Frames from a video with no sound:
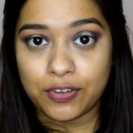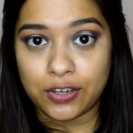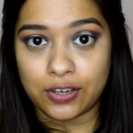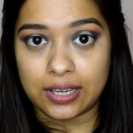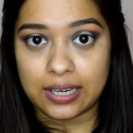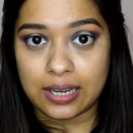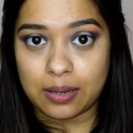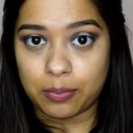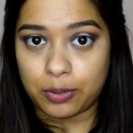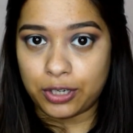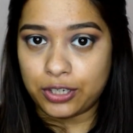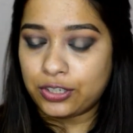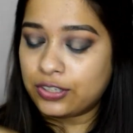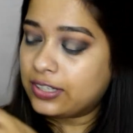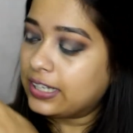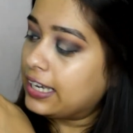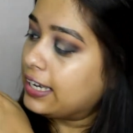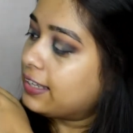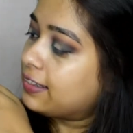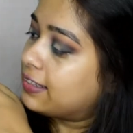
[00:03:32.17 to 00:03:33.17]
on, I'm going to
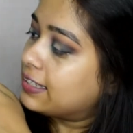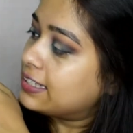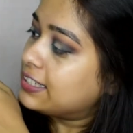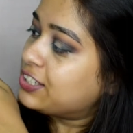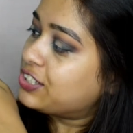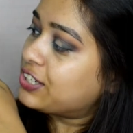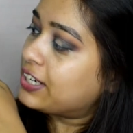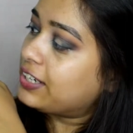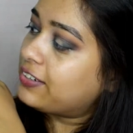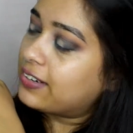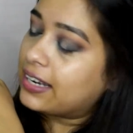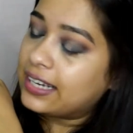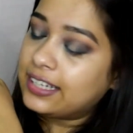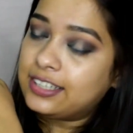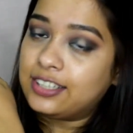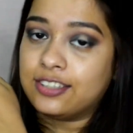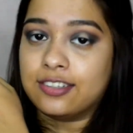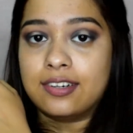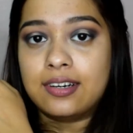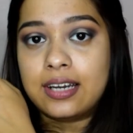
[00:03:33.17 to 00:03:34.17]
take this shade right
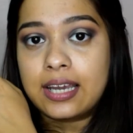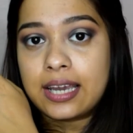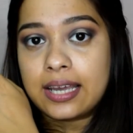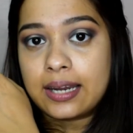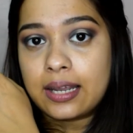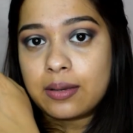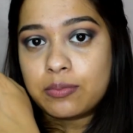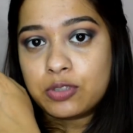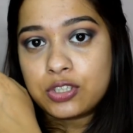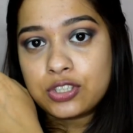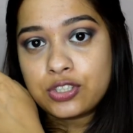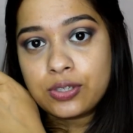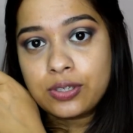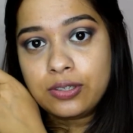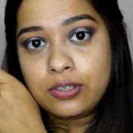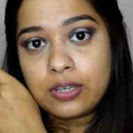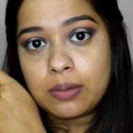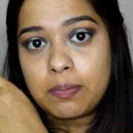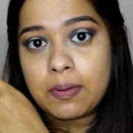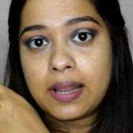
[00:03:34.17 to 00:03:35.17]
here, and I'm just going
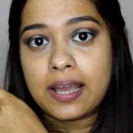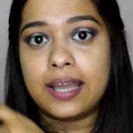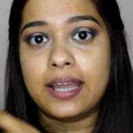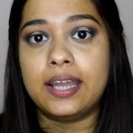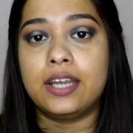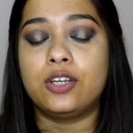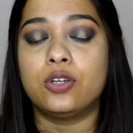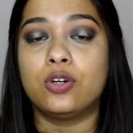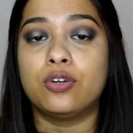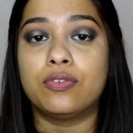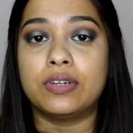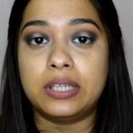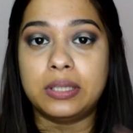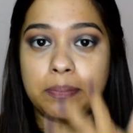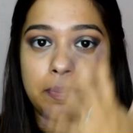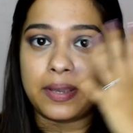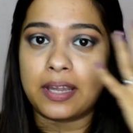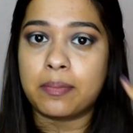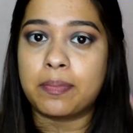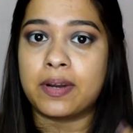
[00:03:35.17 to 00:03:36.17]
to apply it over the
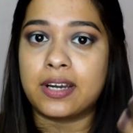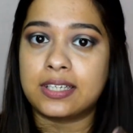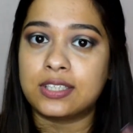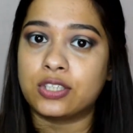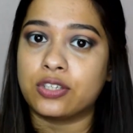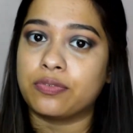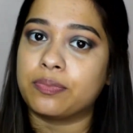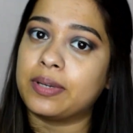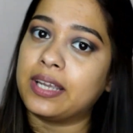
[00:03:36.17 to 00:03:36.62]
bare parts of my